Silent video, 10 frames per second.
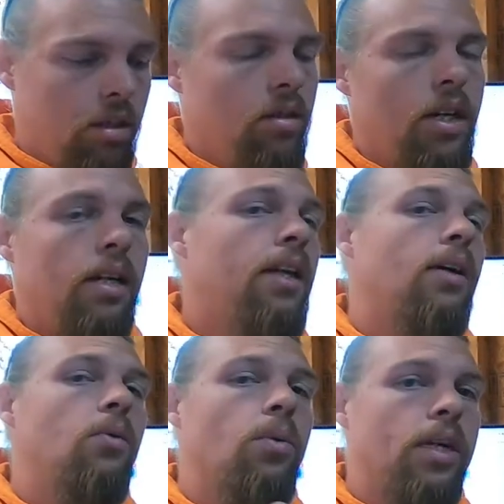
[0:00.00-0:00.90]
but they're not
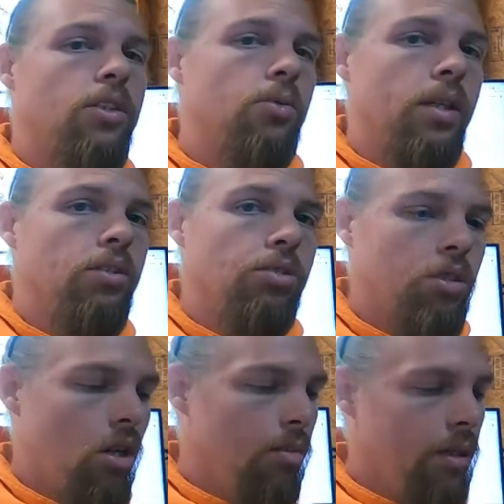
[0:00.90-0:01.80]
like razor
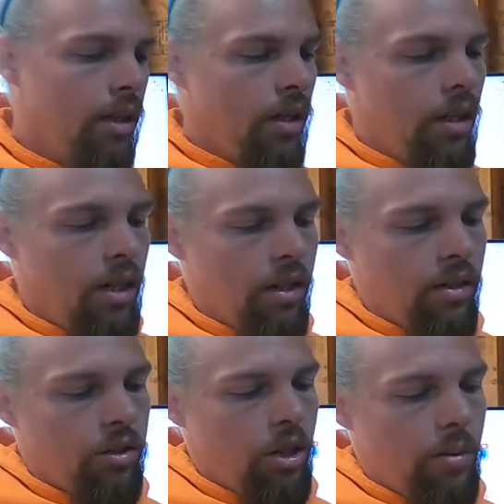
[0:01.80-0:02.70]
sharp.
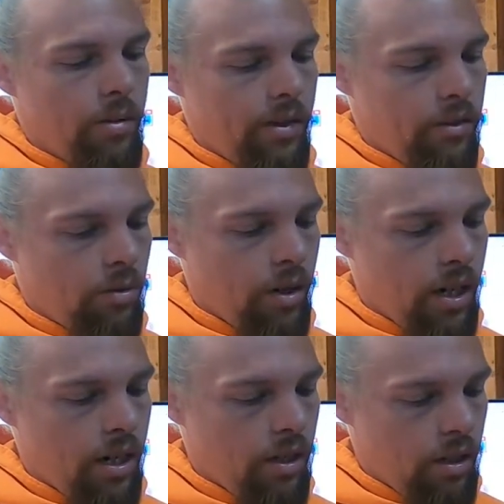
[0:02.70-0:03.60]
They're sharp enough to
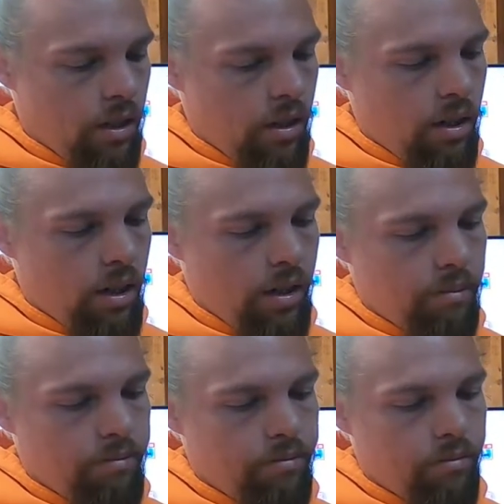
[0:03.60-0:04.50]
where,
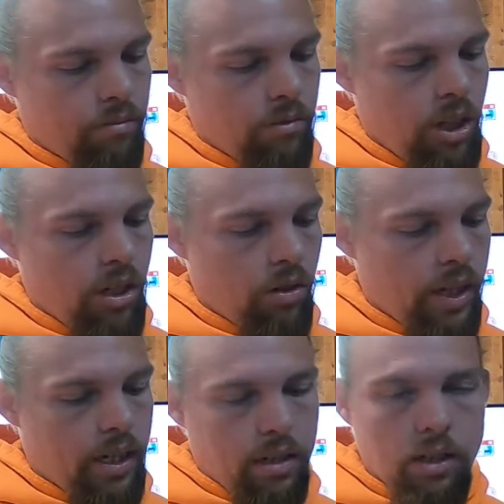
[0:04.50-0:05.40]

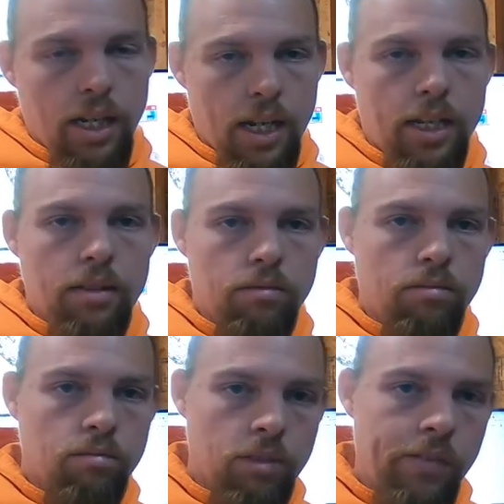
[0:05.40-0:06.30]
it
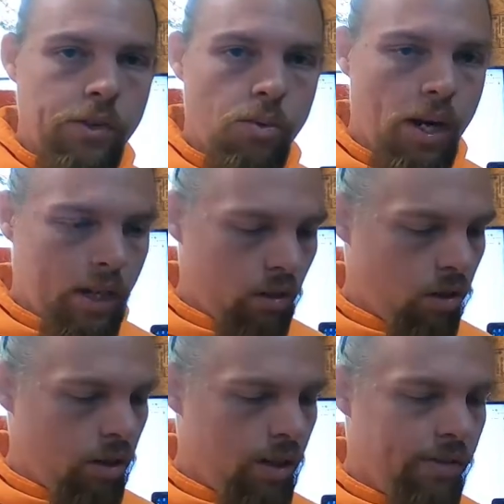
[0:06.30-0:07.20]
if you rake it
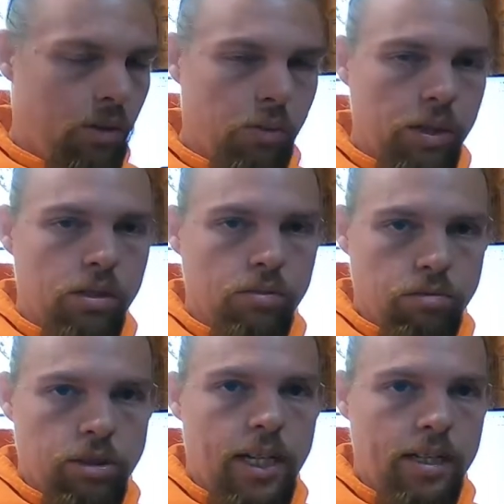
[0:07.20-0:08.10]
hard enough, it
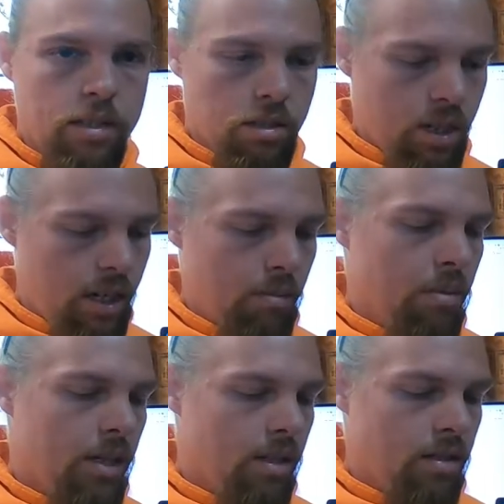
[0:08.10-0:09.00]
will slice the skin.
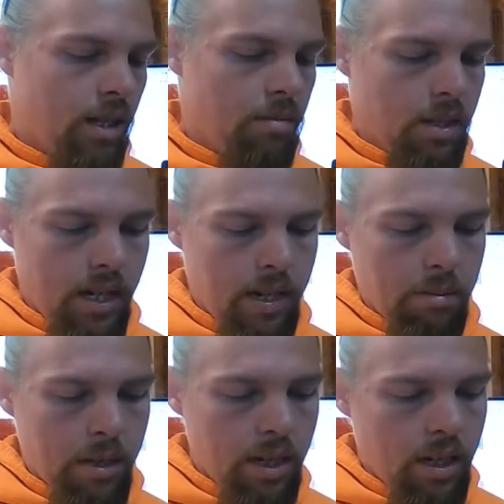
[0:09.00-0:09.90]
But at the same
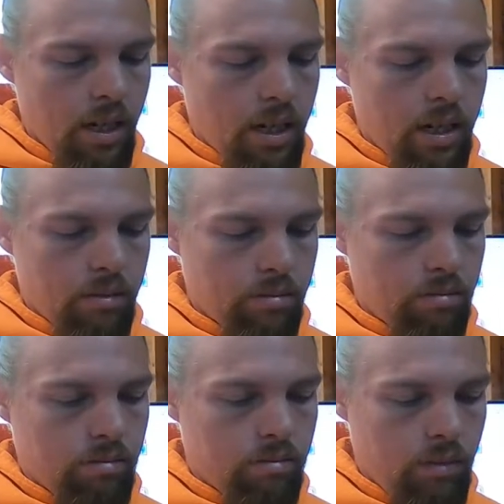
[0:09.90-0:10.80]
time, you
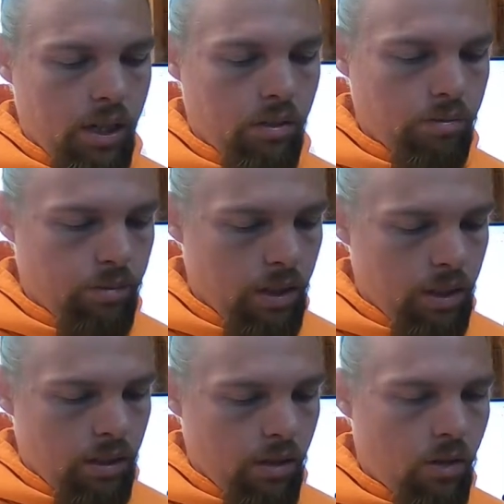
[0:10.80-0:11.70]
know,
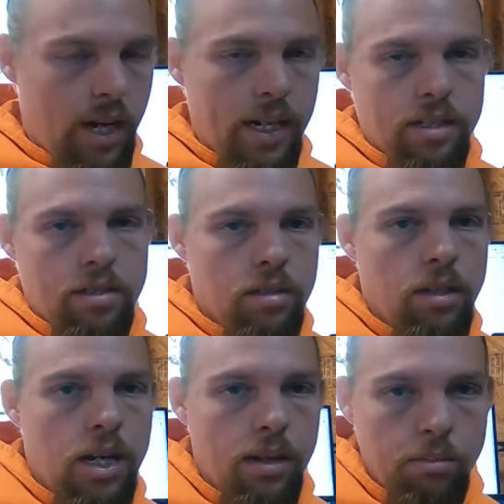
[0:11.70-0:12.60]
grass is a
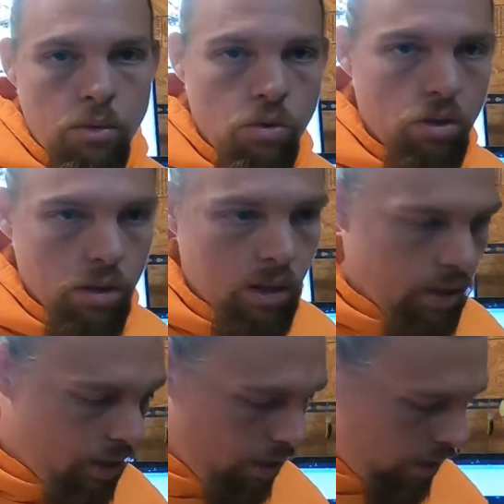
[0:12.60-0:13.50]
lot more
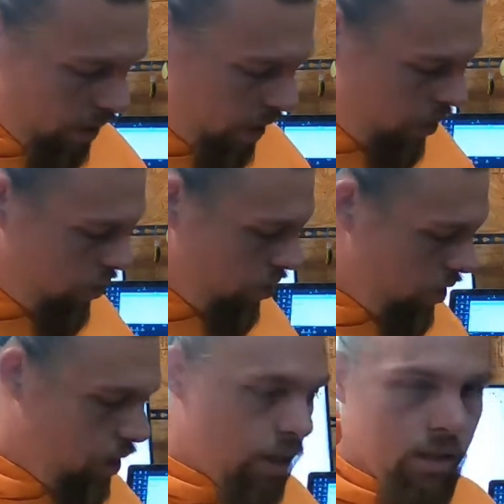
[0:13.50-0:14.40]
easier
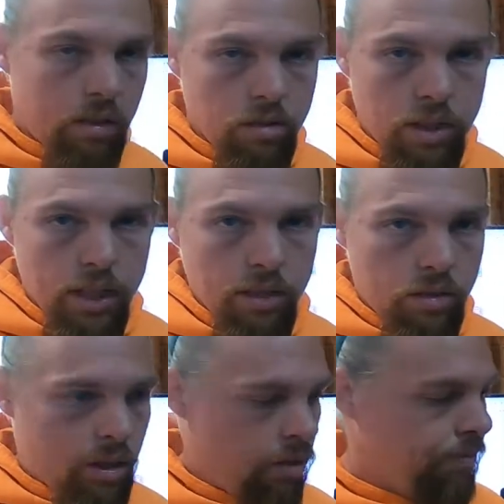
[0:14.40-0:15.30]
to cut than skin.
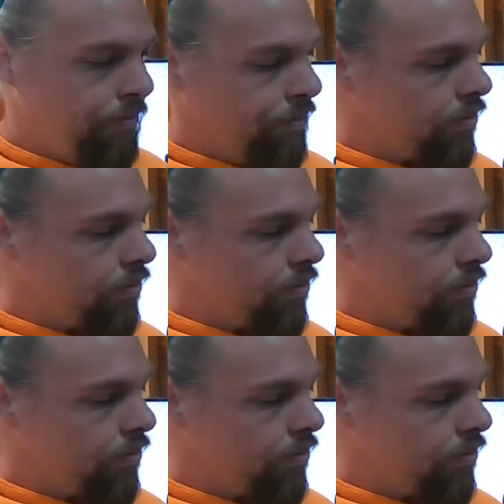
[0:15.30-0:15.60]
So